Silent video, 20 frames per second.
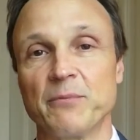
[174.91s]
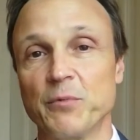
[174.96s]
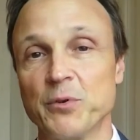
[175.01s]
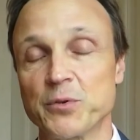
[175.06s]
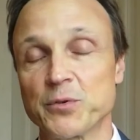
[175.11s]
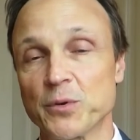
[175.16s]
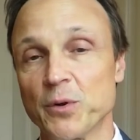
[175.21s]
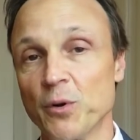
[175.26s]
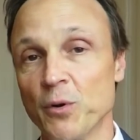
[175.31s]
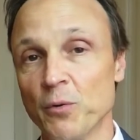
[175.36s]

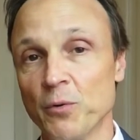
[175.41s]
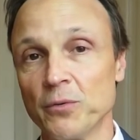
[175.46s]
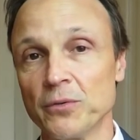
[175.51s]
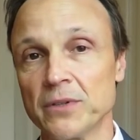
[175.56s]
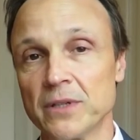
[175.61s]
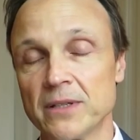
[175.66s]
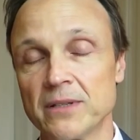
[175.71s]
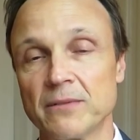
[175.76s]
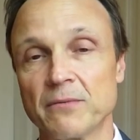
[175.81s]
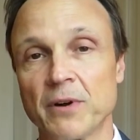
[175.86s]
which will
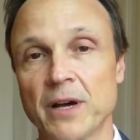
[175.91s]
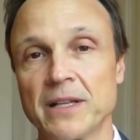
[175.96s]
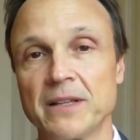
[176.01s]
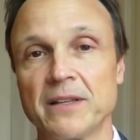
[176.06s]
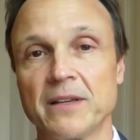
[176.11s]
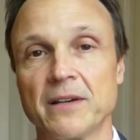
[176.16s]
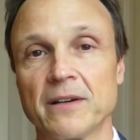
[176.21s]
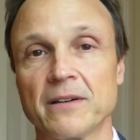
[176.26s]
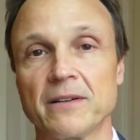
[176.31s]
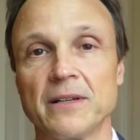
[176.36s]
hold it right
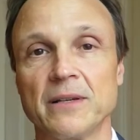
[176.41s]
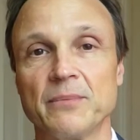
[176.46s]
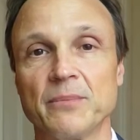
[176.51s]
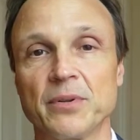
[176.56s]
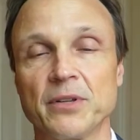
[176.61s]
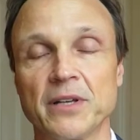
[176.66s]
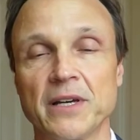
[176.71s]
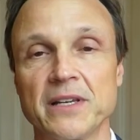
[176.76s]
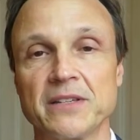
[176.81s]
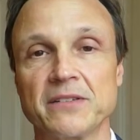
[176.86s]
there in
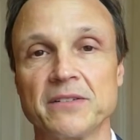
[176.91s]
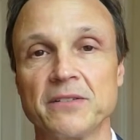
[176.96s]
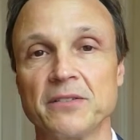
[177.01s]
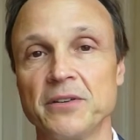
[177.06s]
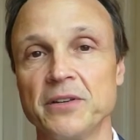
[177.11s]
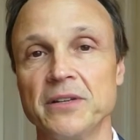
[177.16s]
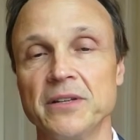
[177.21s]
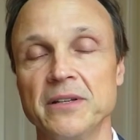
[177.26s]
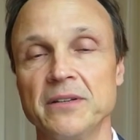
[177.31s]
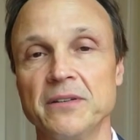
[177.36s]
place
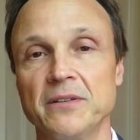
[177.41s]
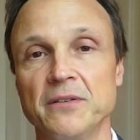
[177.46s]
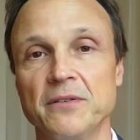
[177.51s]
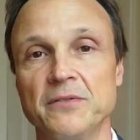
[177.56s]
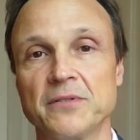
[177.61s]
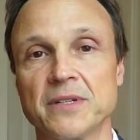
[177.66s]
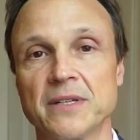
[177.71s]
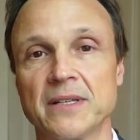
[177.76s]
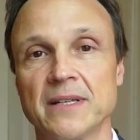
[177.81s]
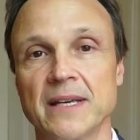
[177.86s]
until you need to
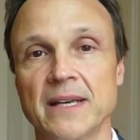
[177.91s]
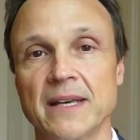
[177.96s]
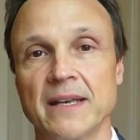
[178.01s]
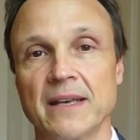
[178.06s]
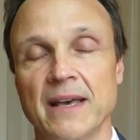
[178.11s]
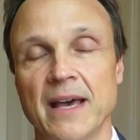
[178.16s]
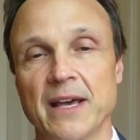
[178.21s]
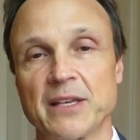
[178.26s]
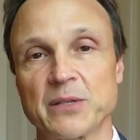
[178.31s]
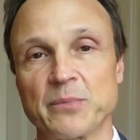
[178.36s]
use it,
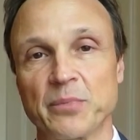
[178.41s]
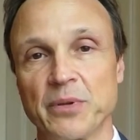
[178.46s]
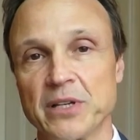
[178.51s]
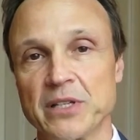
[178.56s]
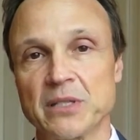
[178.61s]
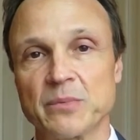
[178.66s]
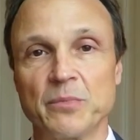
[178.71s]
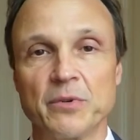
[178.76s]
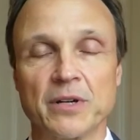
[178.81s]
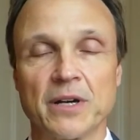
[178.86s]
has a
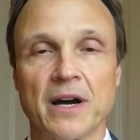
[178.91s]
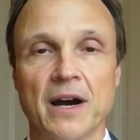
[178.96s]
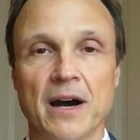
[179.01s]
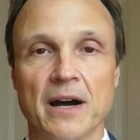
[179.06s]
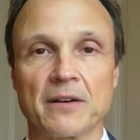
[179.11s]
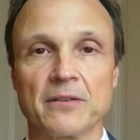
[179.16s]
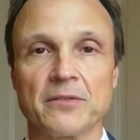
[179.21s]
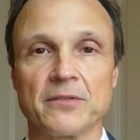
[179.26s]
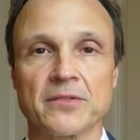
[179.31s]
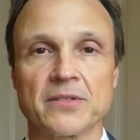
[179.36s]
place to put
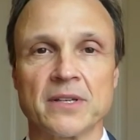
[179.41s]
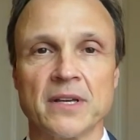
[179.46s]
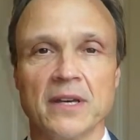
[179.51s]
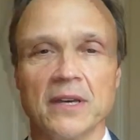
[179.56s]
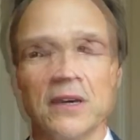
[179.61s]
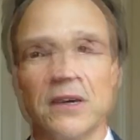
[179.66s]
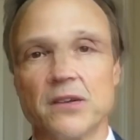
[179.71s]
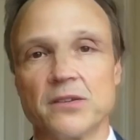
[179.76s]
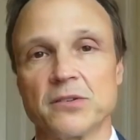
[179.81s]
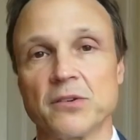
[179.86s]
goggles.
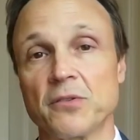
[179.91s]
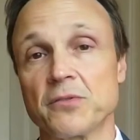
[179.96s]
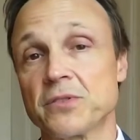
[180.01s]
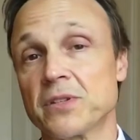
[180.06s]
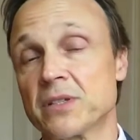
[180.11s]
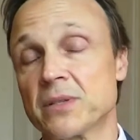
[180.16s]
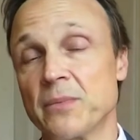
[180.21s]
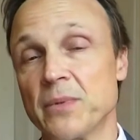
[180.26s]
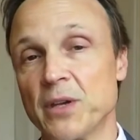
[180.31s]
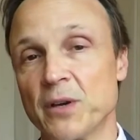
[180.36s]
So those
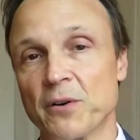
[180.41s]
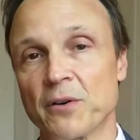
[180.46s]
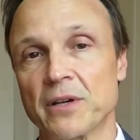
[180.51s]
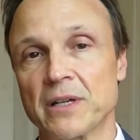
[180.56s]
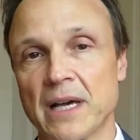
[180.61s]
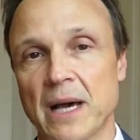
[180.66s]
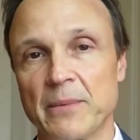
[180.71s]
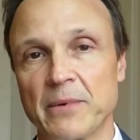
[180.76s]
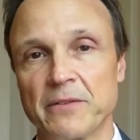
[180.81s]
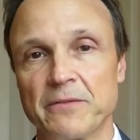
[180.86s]
are some of the
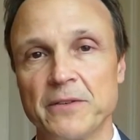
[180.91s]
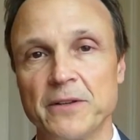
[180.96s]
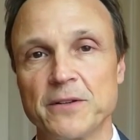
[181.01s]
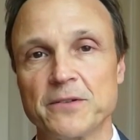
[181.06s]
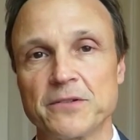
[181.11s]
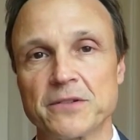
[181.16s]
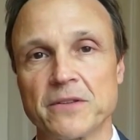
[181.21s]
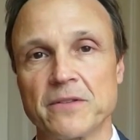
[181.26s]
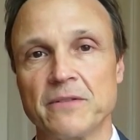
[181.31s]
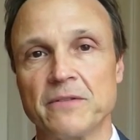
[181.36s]
ergonomic
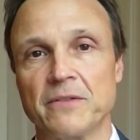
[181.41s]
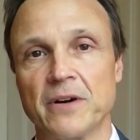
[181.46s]
features of the